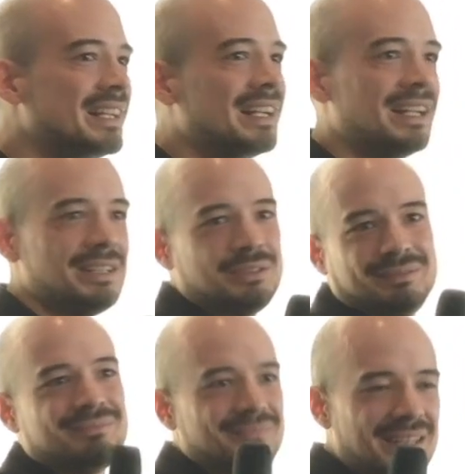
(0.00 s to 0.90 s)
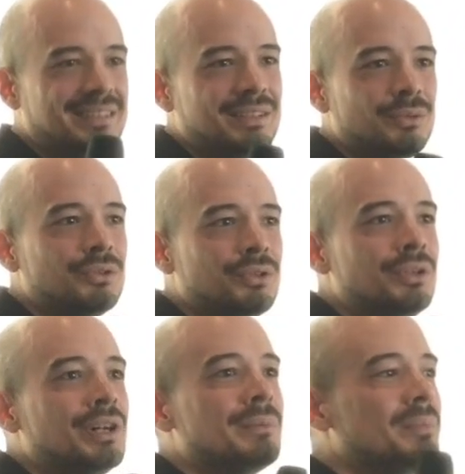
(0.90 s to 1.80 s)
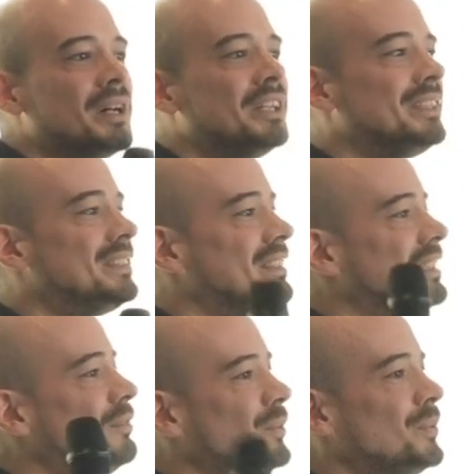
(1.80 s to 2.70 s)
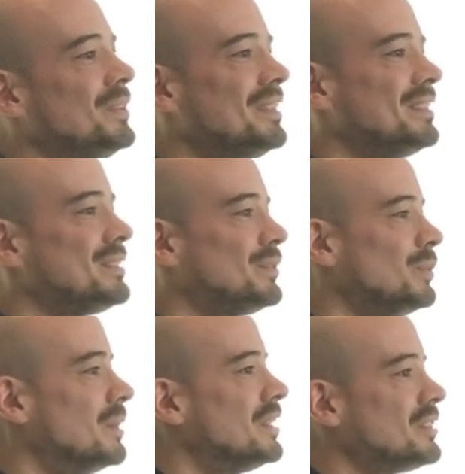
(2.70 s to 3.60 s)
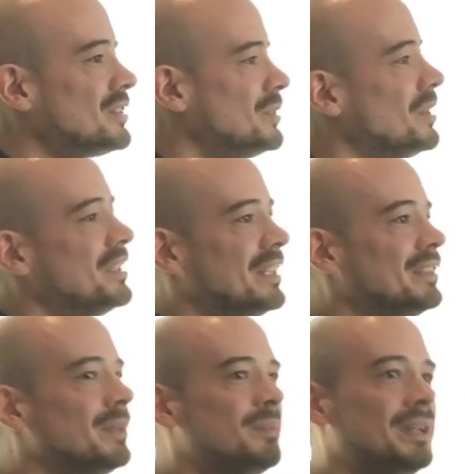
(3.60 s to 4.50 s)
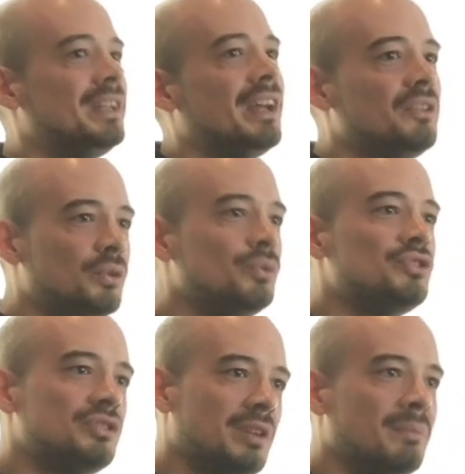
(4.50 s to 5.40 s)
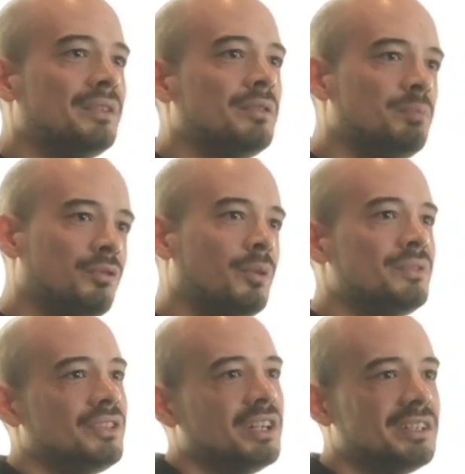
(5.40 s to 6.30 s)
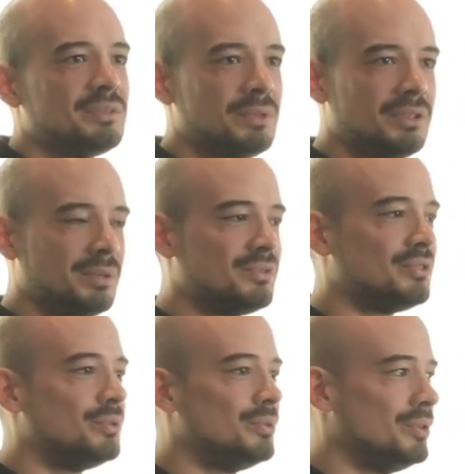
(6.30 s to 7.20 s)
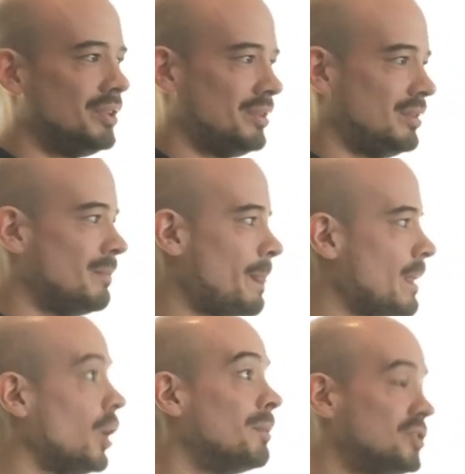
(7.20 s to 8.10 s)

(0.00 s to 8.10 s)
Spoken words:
It's easy to do, but if you do this too much, you're going to end up paying a huge amount of performance cost when it comes to garbage